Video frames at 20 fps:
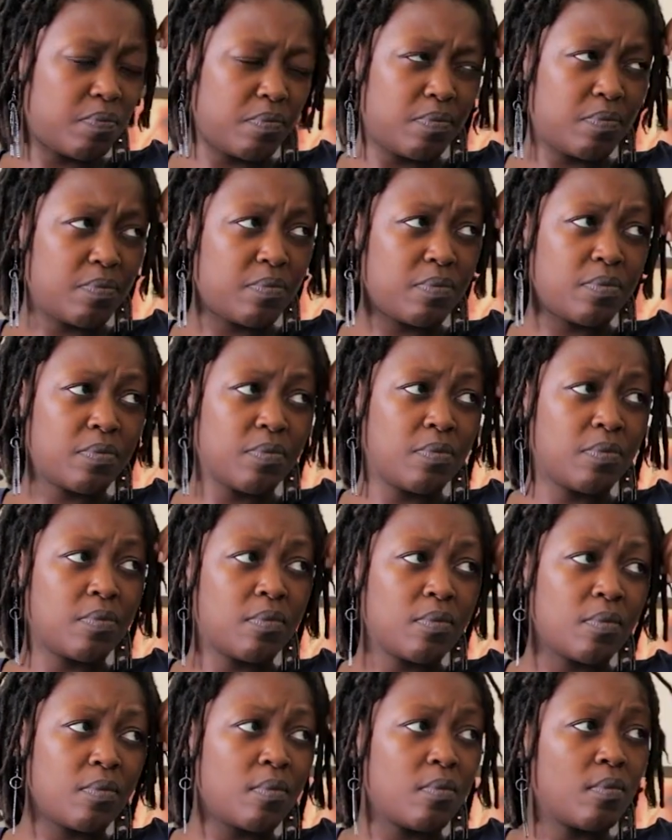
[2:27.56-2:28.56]

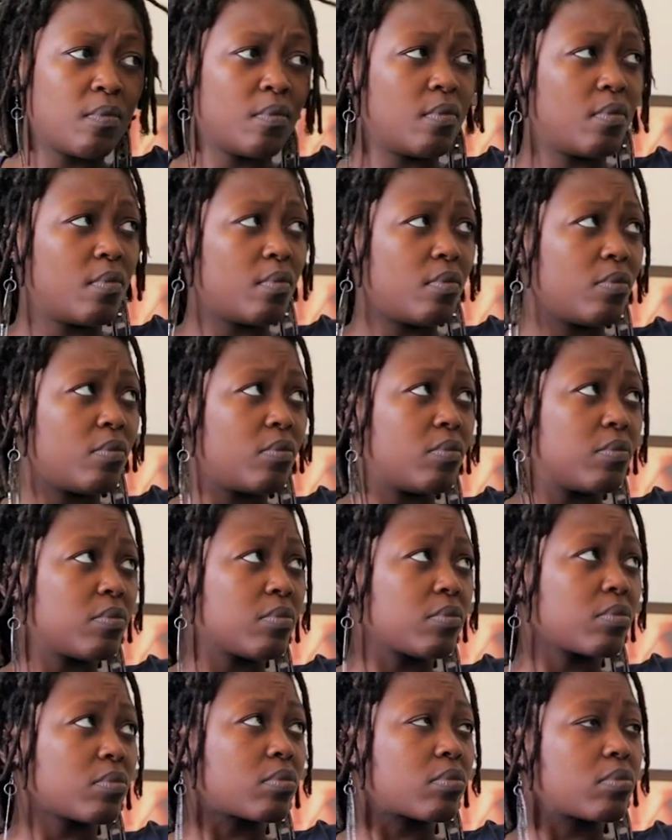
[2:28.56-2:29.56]

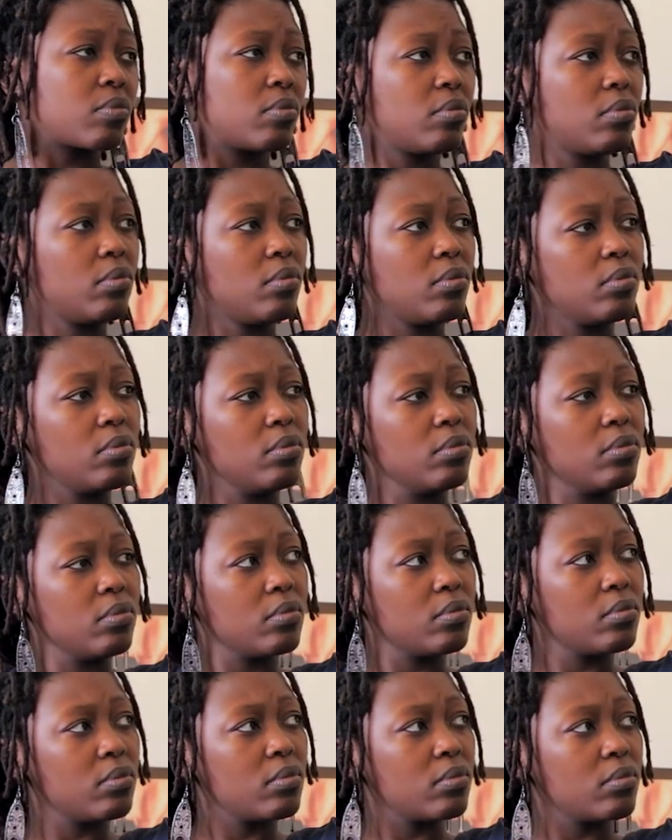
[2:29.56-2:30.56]

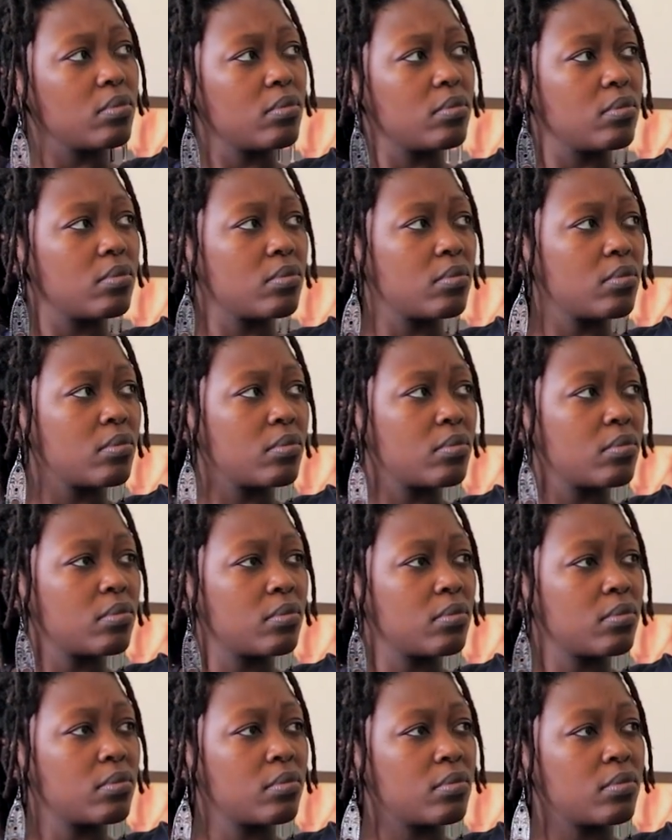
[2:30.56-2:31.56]

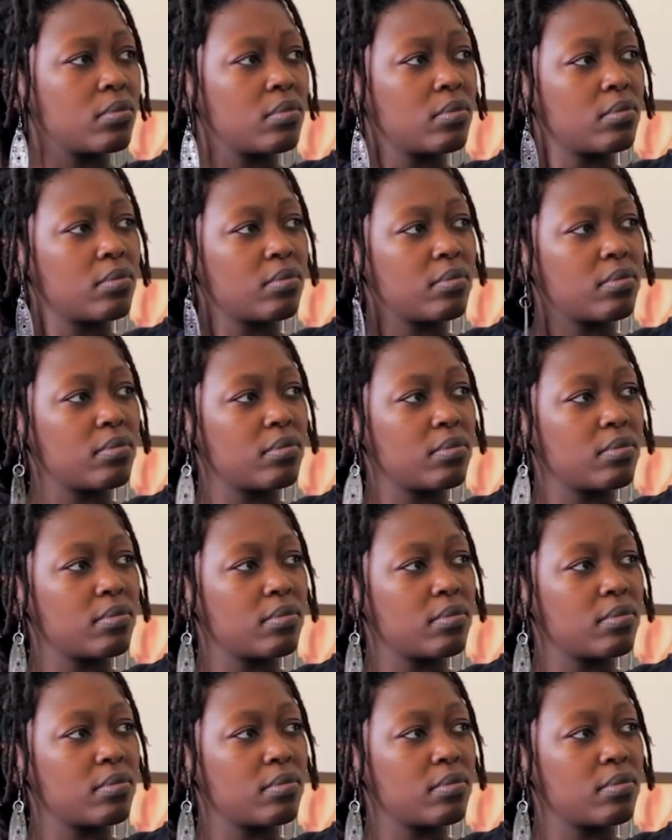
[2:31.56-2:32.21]
[no speech]